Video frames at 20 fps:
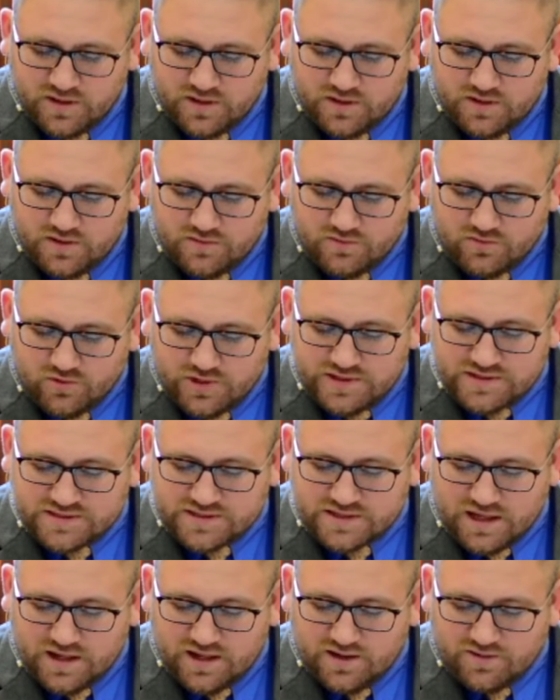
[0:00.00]
For it is,
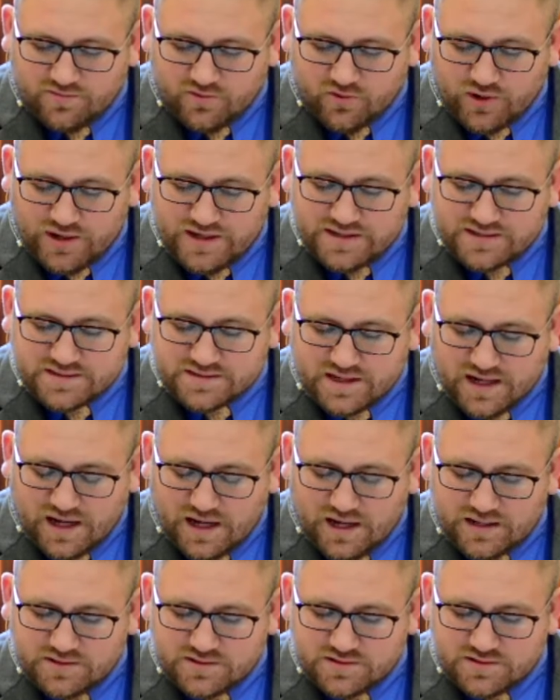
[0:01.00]
for it is
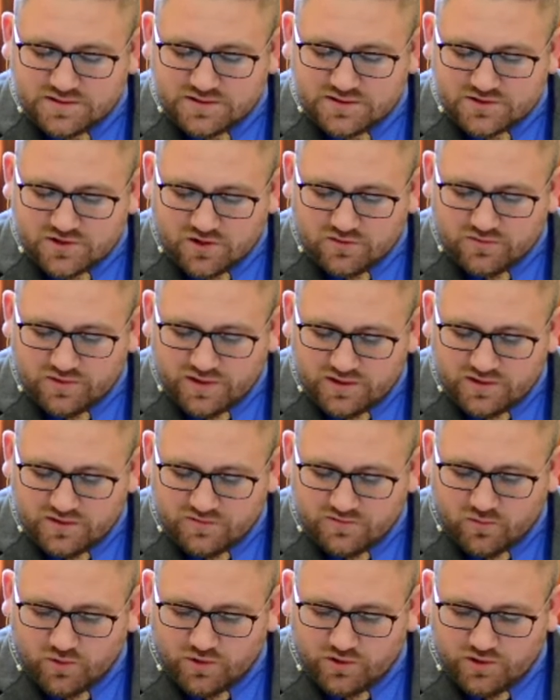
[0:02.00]
God's servant
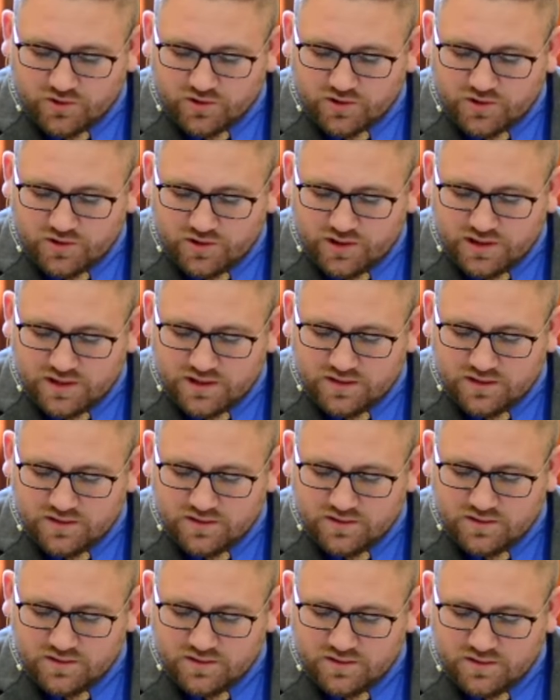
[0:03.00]
for your good.
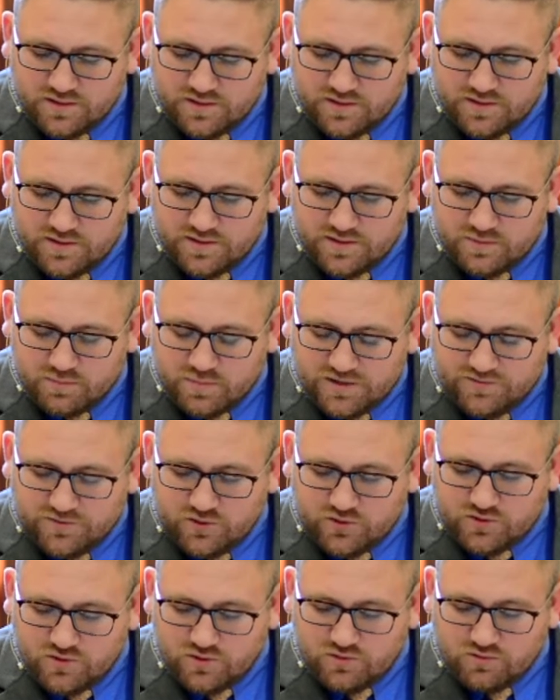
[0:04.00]
But if
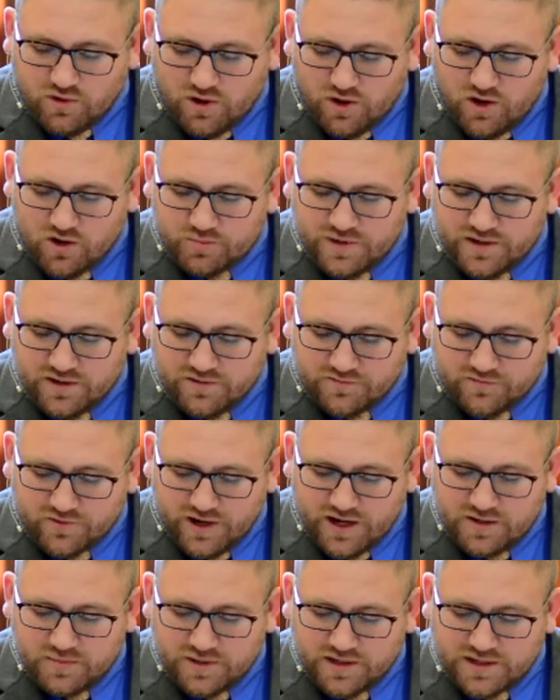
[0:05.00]
you do wrong, be
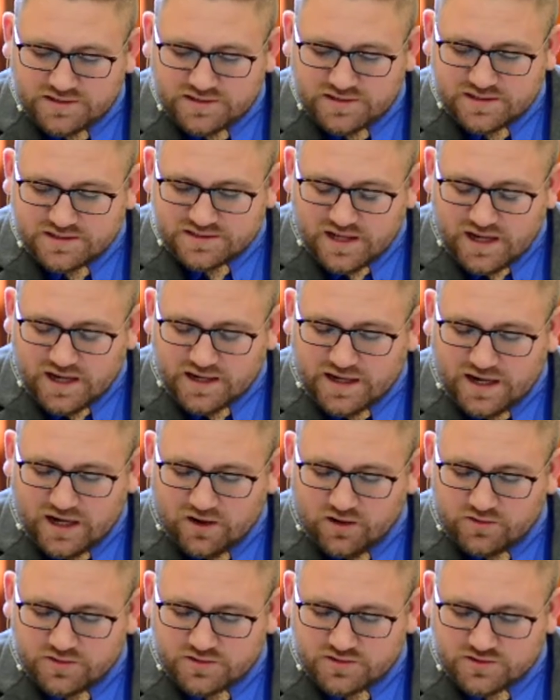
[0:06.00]
afraid, because it does not
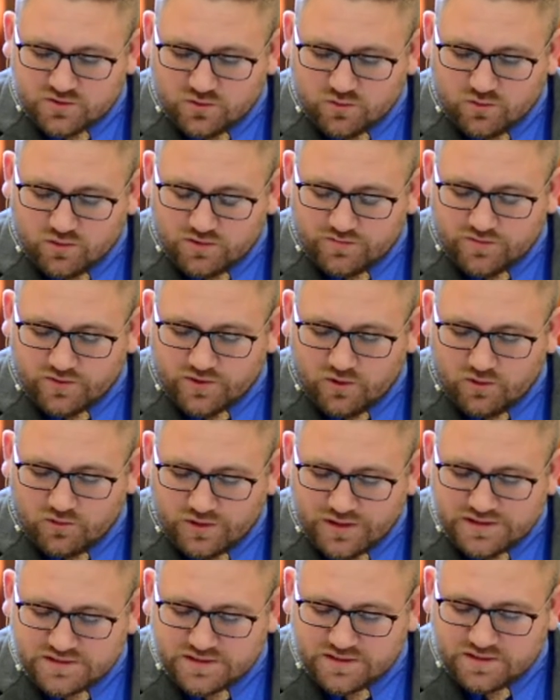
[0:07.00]
carry the sword for no
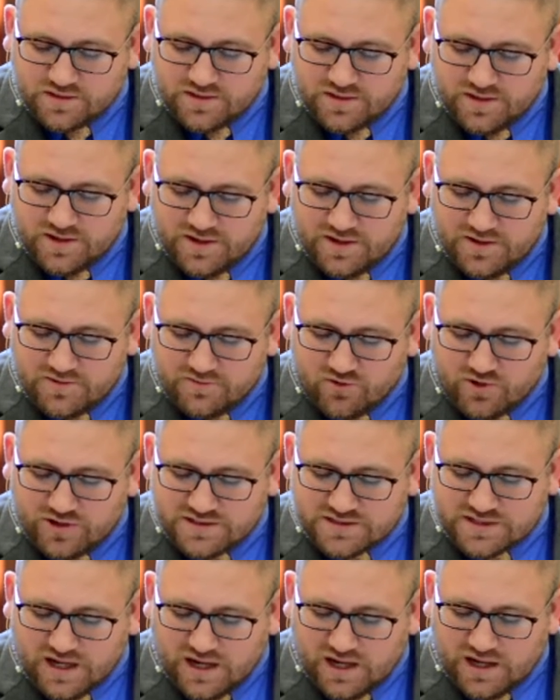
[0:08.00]
reason. For it
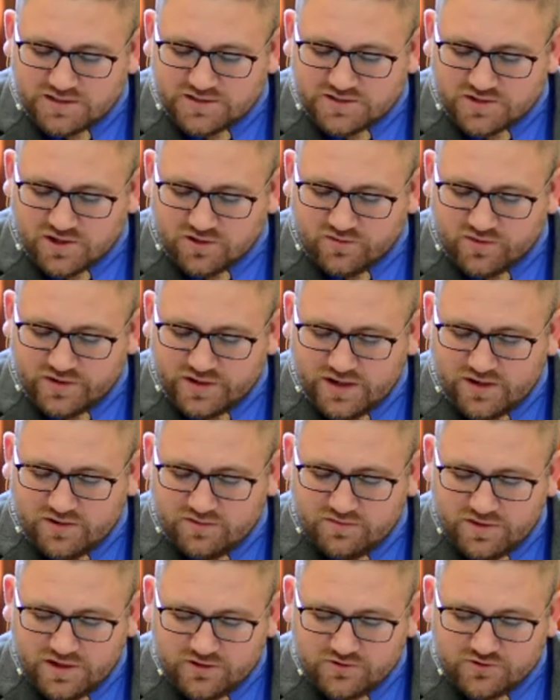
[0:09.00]
is God's servant, an
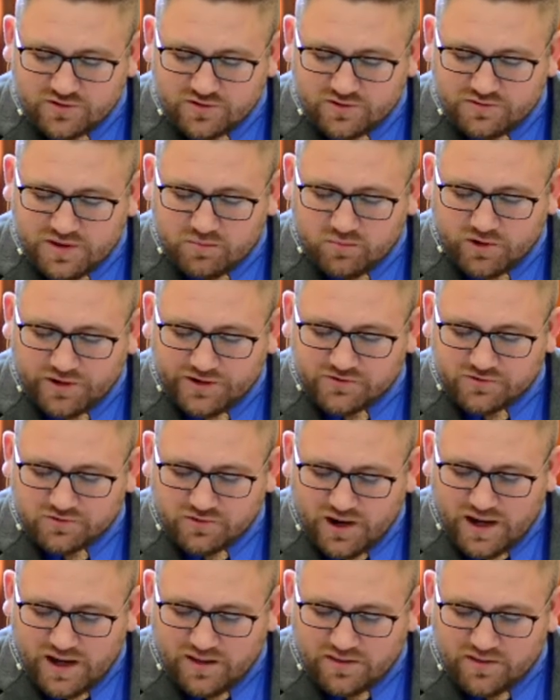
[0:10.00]
avenger, that brings
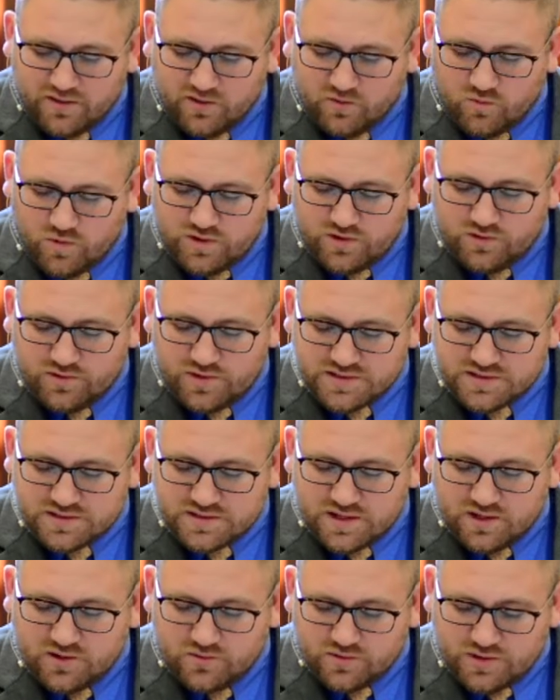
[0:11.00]
wrath on the one who does,
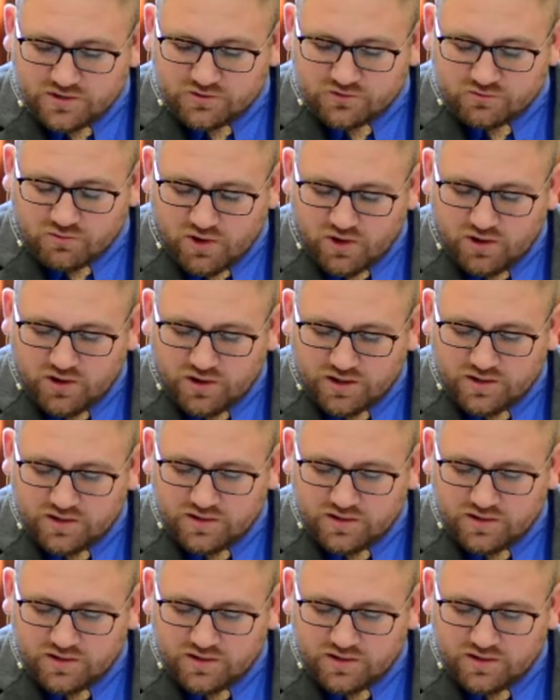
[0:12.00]
who does wrong.